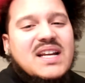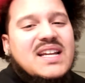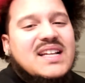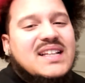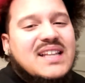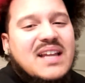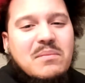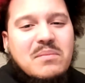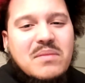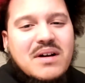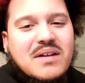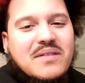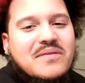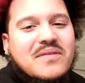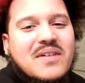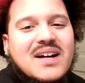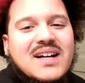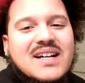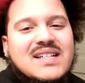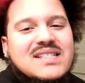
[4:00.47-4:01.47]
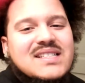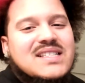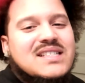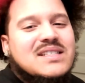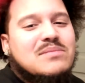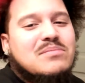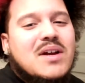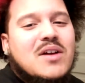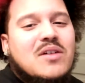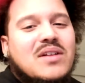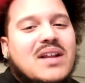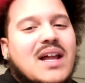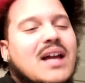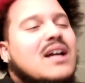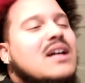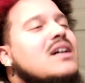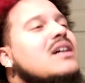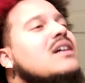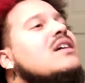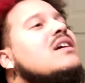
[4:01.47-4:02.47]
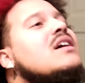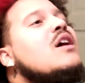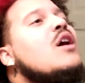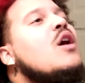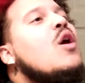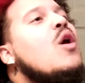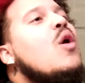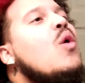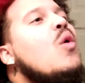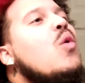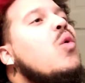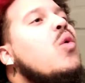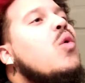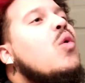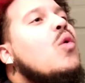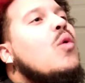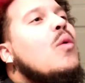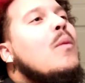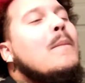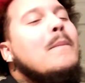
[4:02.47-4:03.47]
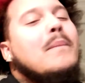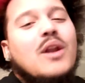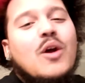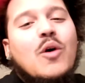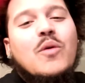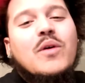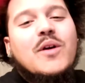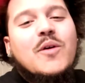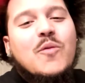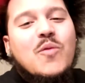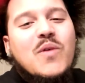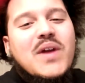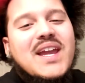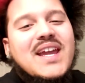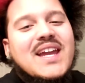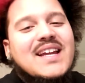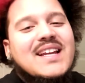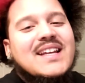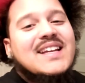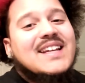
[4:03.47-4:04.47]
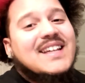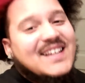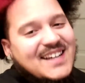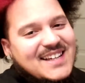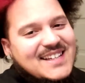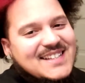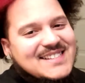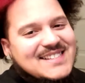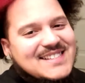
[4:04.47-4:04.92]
Hit that motherfucker and just melt like a blowing blow in the wind and